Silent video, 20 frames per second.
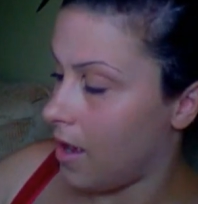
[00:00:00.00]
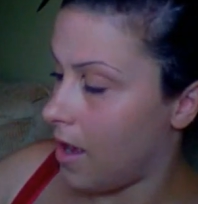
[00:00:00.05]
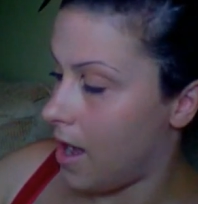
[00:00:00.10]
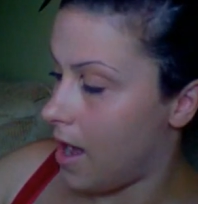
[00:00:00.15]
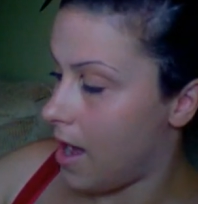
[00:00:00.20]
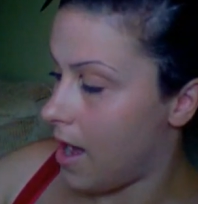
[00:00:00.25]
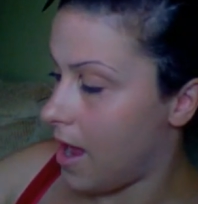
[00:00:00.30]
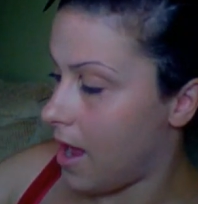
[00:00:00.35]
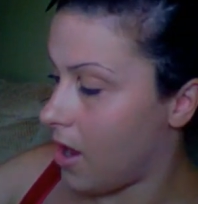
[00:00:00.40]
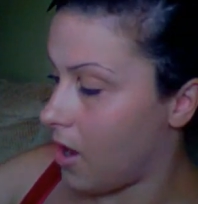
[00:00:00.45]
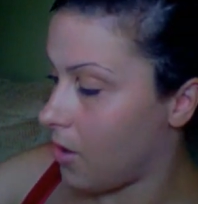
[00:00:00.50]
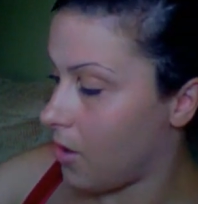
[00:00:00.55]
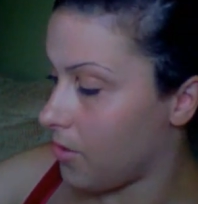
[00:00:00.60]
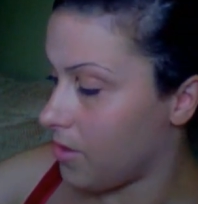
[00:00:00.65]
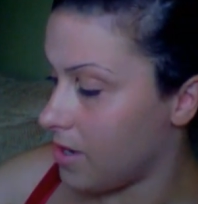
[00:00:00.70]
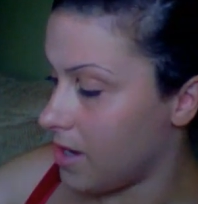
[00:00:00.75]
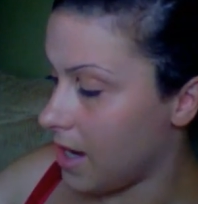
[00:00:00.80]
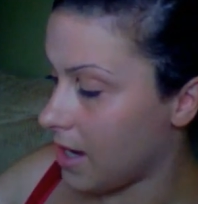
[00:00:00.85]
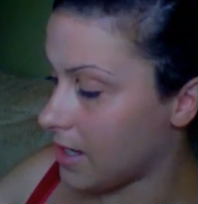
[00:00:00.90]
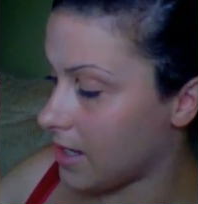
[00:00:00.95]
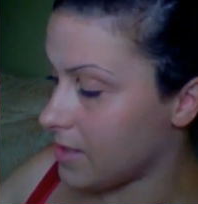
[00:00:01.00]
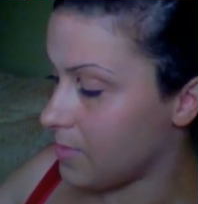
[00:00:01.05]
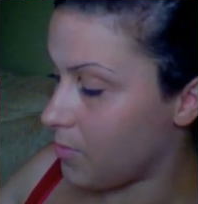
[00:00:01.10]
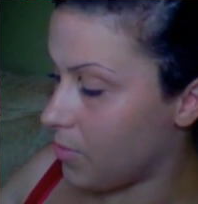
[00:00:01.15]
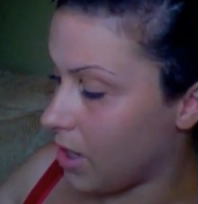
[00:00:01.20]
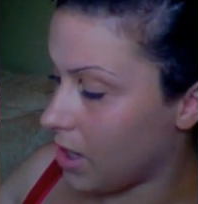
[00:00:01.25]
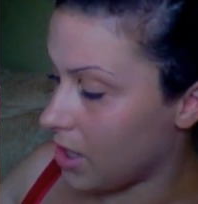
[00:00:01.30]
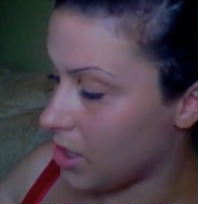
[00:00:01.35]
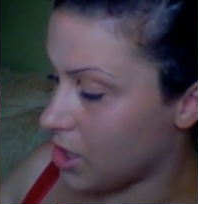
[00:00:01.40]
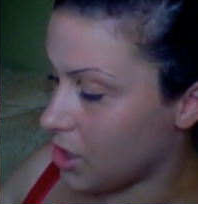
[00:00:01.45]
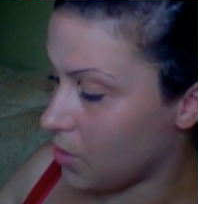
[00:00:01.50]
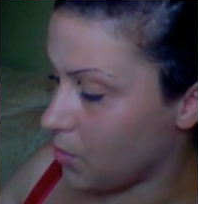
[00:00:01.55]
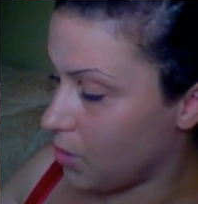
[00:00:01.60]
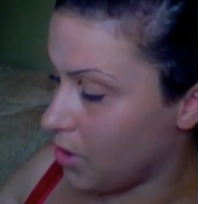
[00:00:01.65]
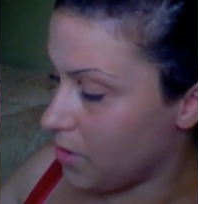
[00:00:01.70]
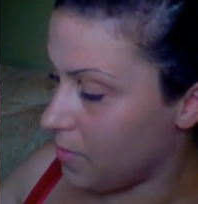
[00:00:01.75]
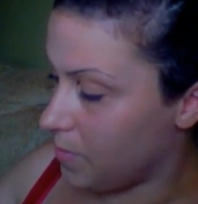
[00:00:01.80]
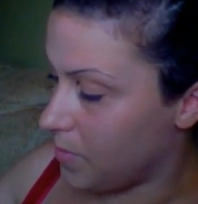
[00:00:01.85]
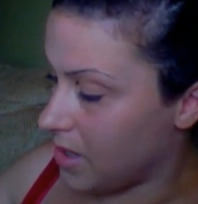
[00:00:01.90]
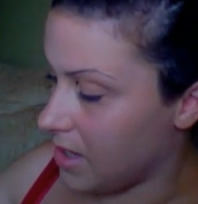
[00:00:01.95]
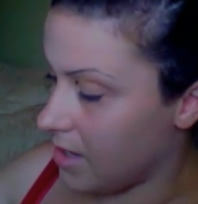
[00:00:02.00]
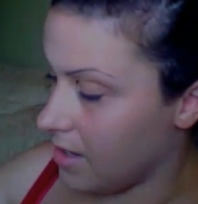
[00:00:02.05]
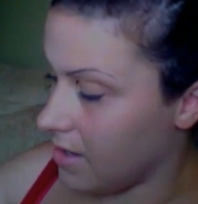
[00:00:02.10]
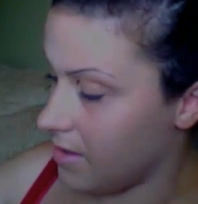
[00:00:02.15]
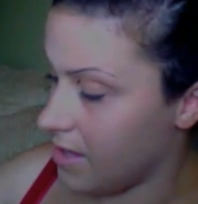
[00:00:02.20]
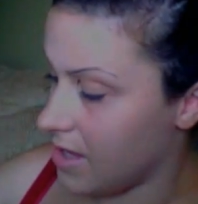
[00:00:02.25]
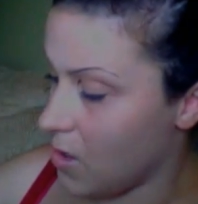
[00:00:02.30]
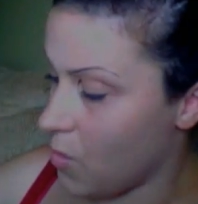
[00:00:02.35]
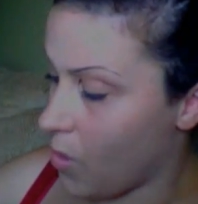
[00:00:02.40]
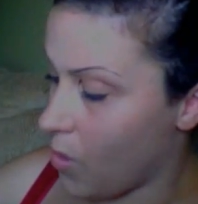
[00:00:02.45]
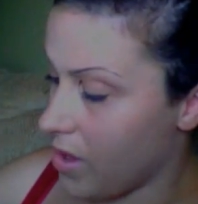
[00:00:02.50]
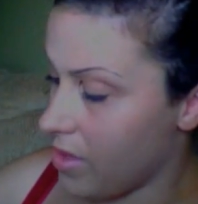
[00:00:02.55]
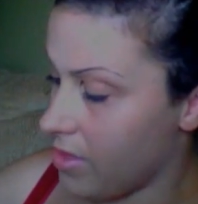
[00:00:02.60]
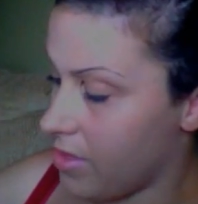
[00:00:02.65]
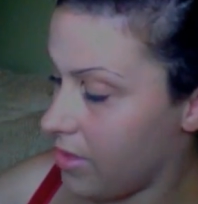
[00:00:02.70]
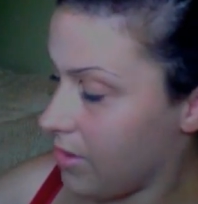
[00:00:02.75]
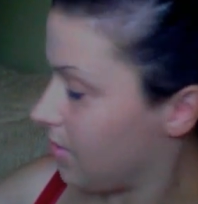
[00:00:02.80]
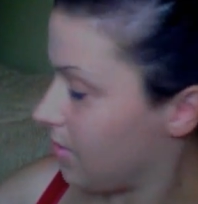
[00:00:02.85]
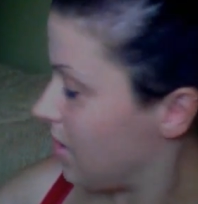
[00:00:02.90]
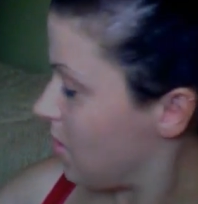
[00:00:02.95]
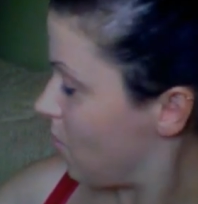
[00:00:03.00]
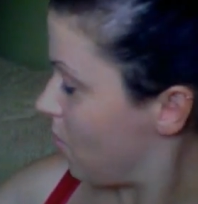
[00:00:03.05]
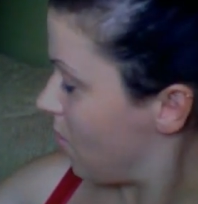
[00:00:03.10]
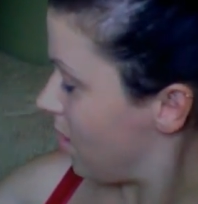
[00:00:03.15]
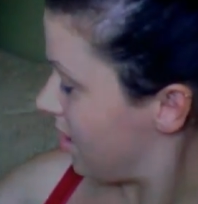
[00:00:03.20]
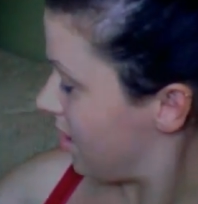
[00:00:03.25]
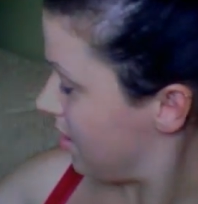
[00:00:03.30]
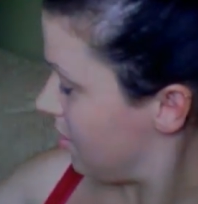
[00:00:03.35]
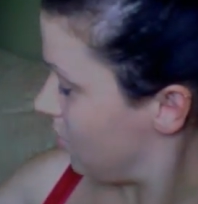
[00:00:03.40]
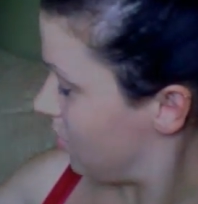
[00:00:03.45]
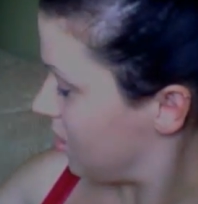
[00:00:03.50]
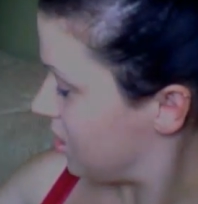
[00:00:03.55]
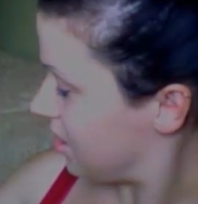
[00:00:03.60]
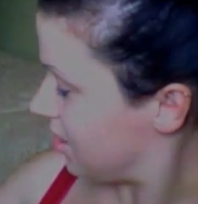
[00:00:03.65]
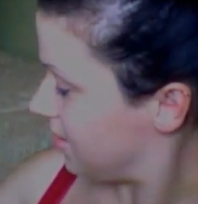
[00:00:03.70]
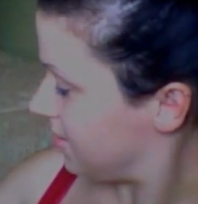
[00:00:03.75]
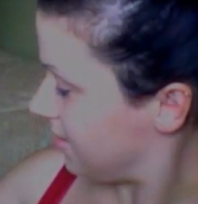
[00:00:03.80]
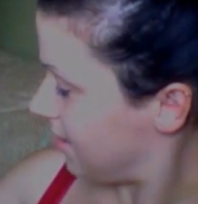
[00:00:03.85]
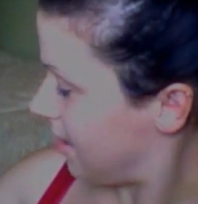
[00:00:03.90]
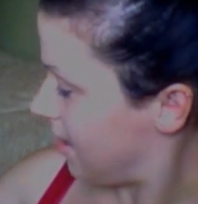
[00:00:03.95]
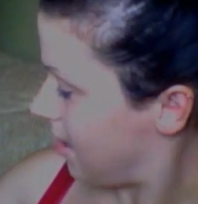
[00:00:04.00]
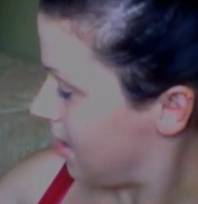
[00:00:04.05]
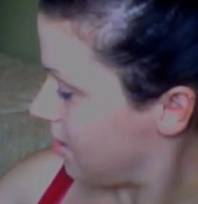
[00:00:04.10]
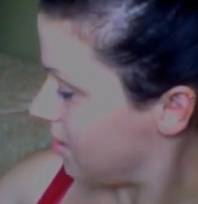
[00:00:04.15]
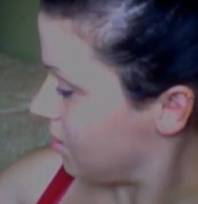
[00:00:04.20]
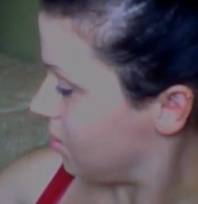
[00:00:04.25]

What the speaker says: Now, the next brush would be the 131, which is a